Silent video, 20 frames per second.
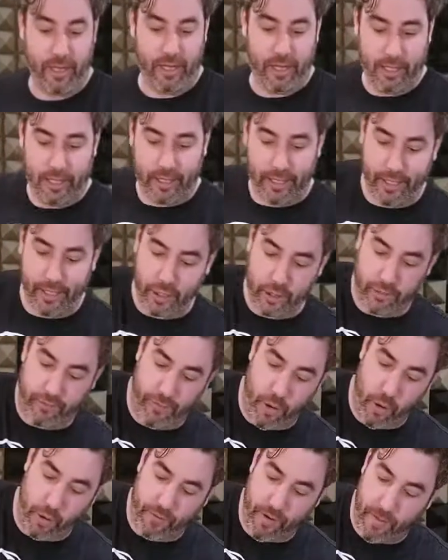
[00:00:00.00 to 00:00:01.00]

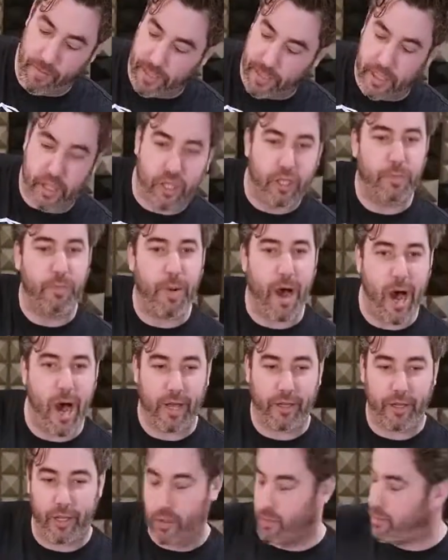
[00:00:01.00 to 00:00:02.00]
Lizardfolk from these
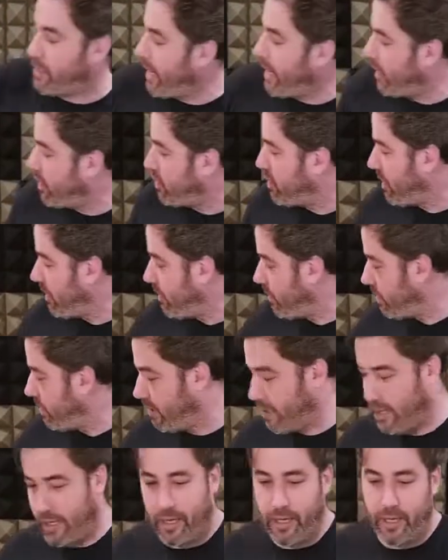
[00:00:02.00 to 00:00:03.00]
spawn locations.
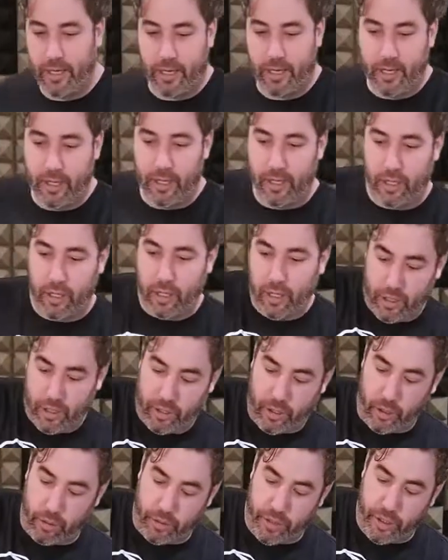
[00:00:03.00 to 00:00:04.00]

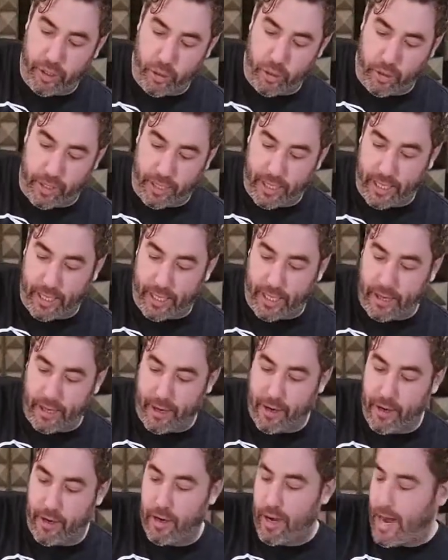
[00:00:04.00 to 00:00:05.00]
So 2
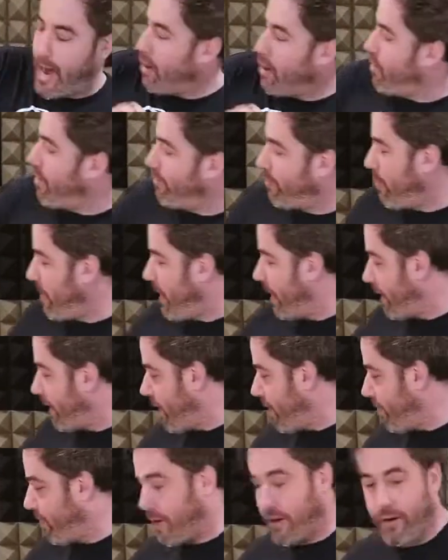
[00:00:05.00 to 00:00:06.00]
here, however many
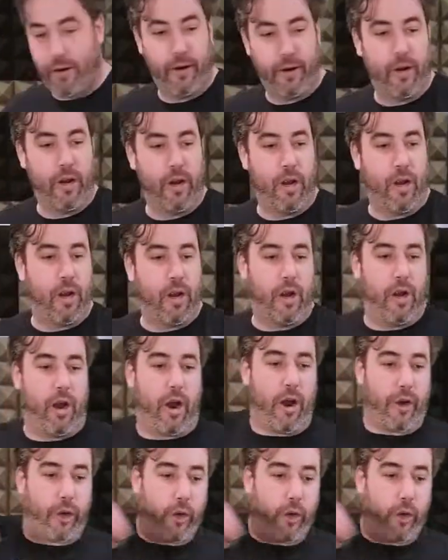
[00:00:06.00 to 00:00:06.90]
number, are